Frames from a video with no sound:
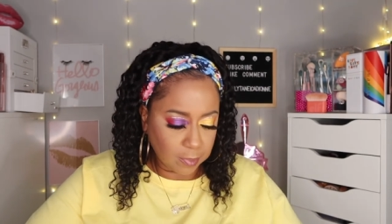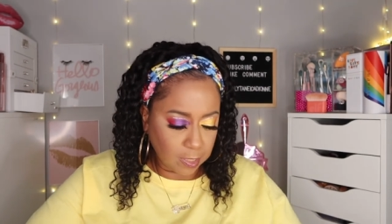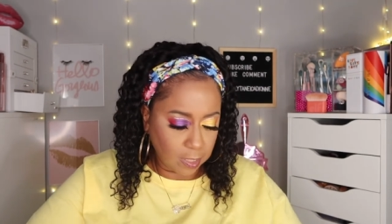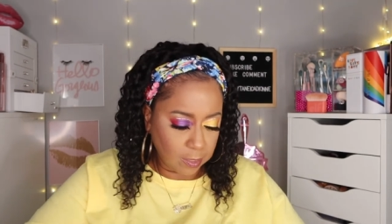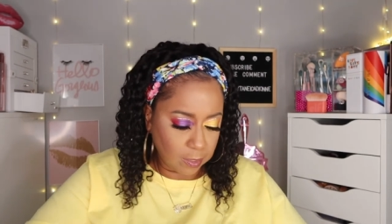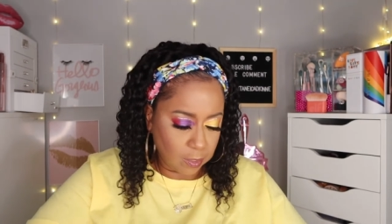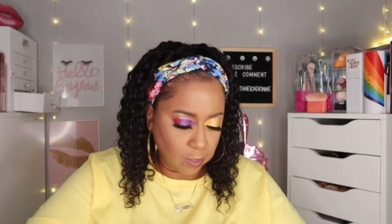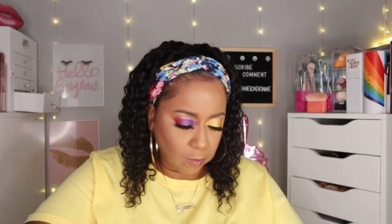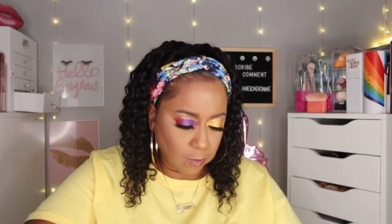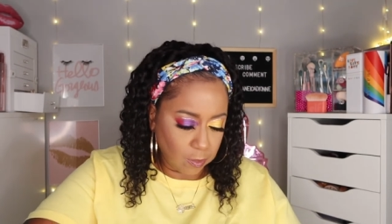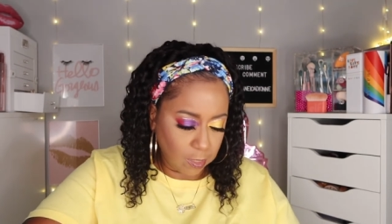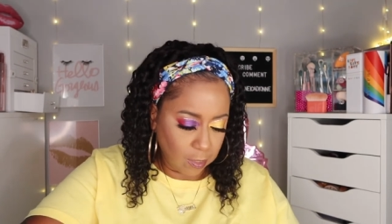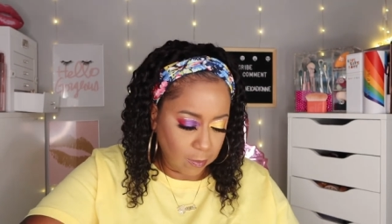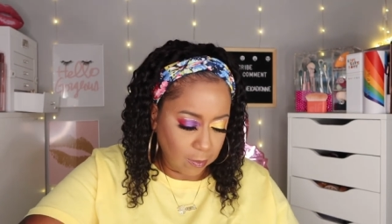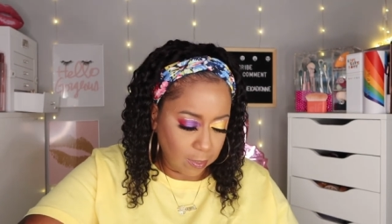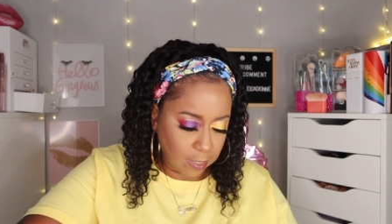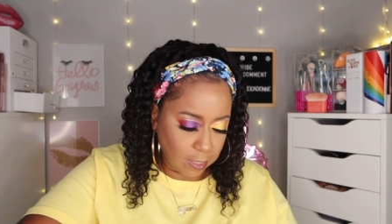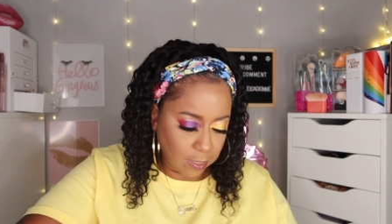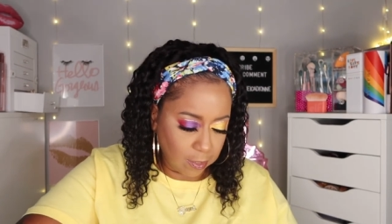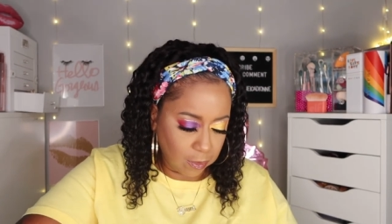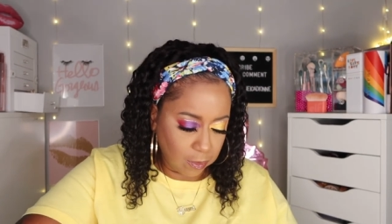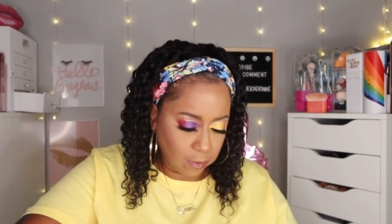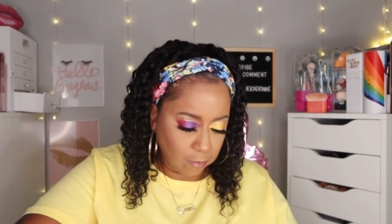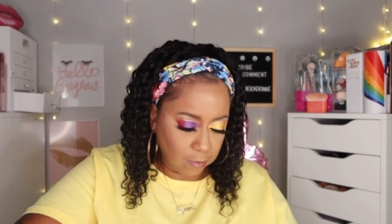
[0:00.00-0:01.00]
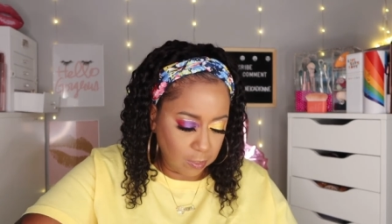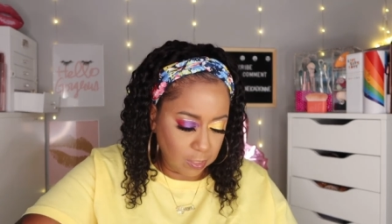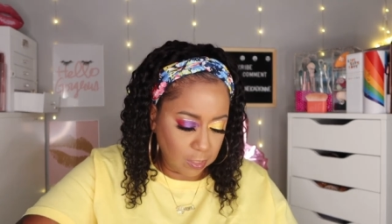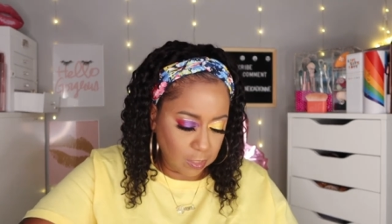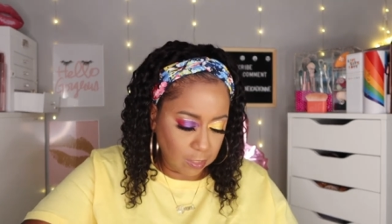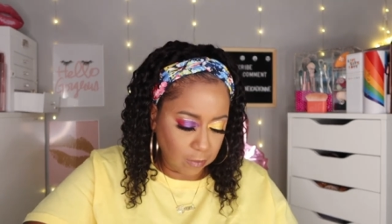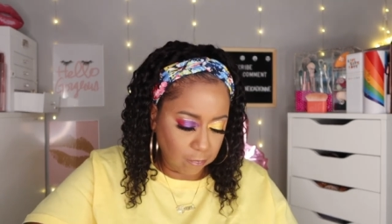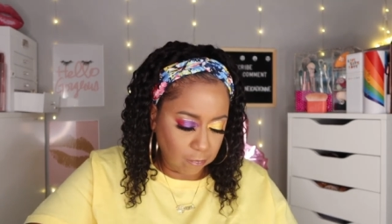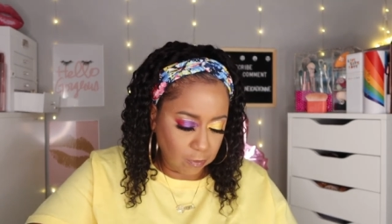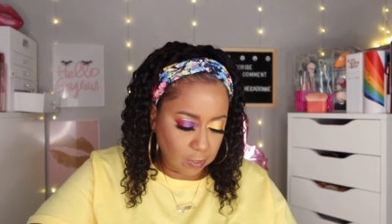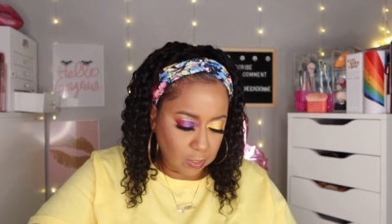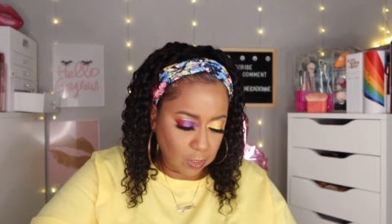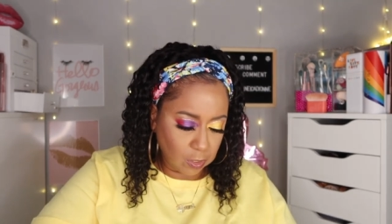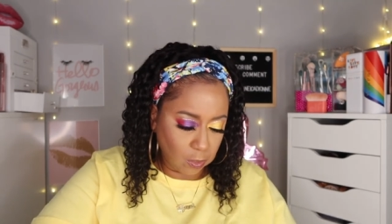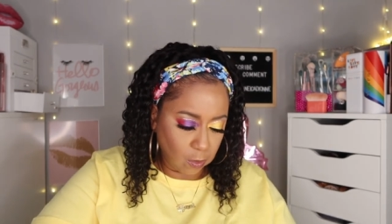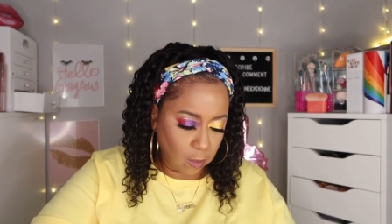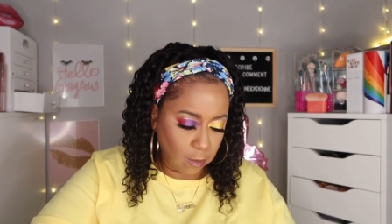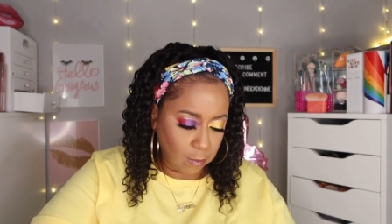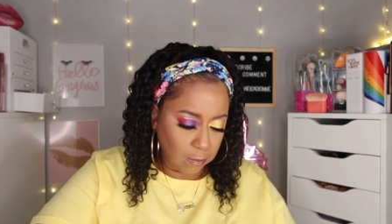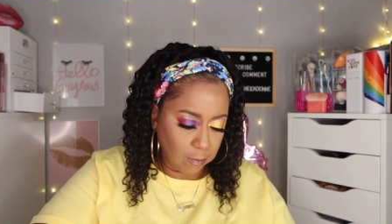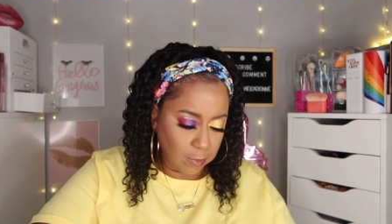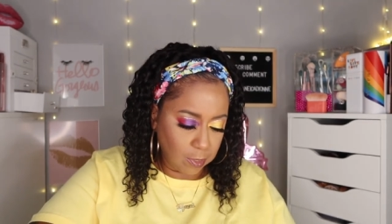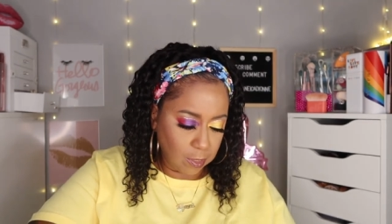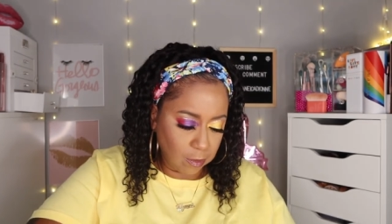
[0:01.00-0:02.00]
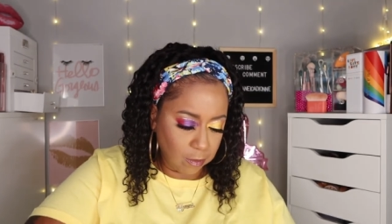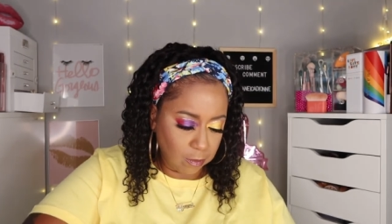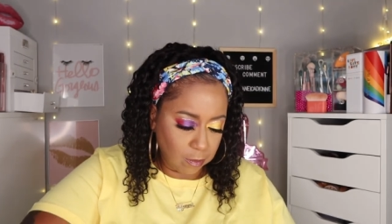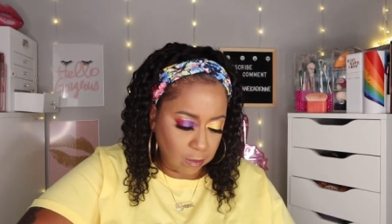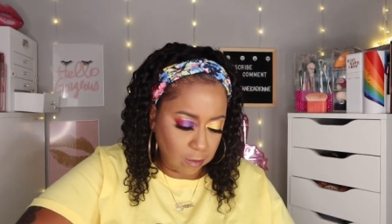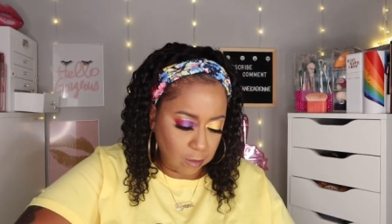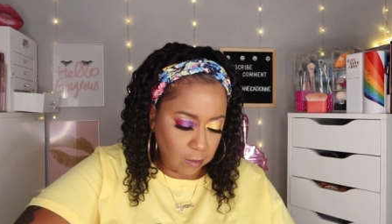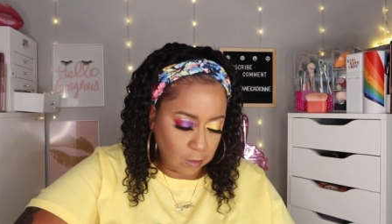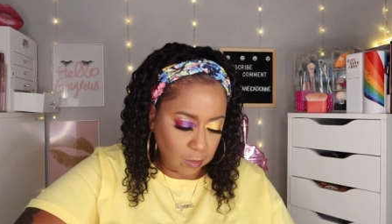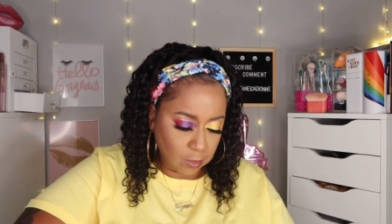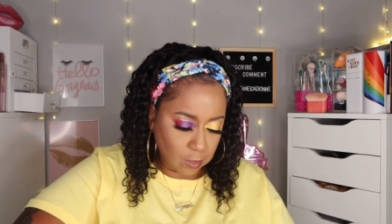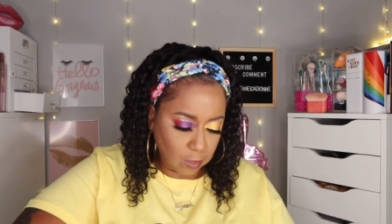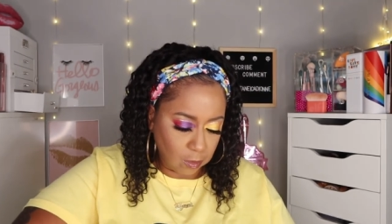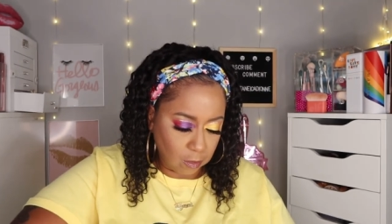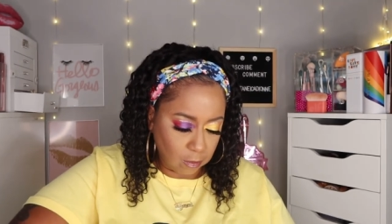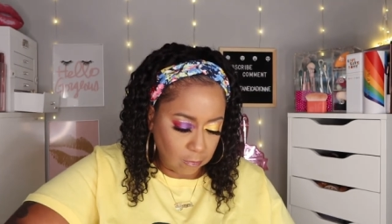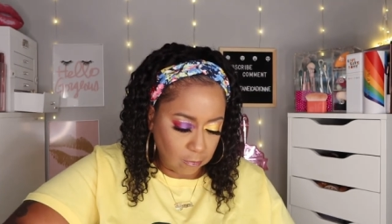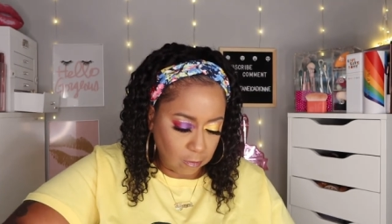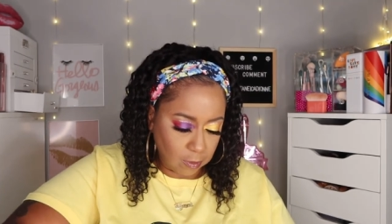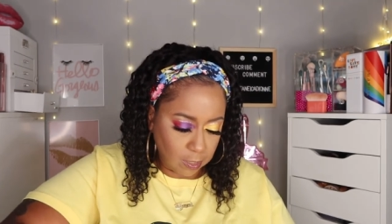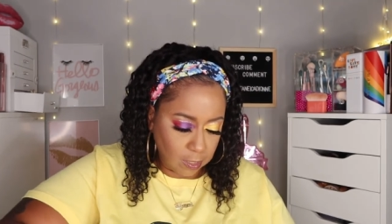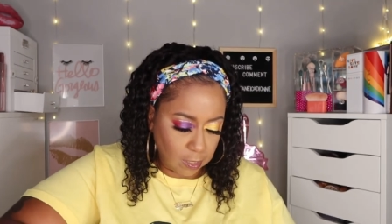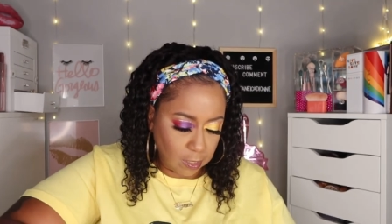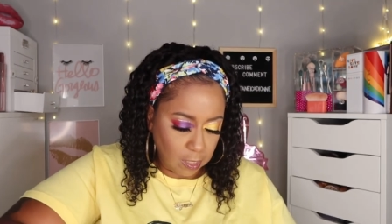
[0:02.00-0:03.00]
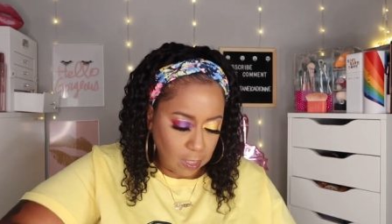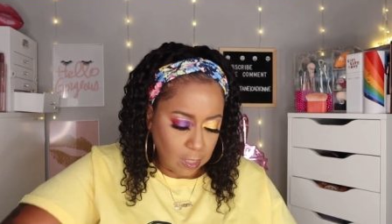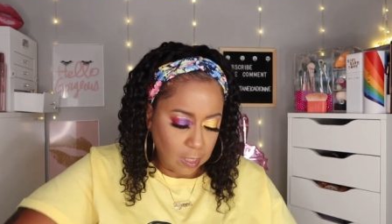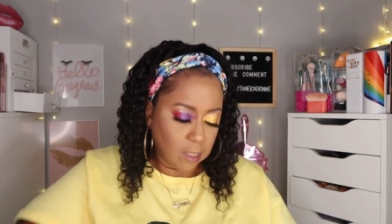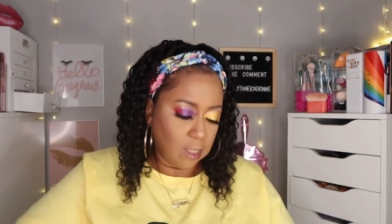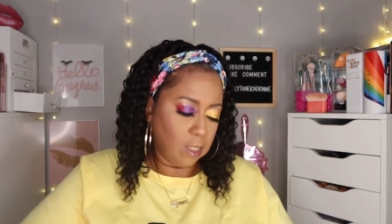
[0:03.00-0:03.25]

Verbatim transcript: And so now I got three Jeffree Star mirrors. All right.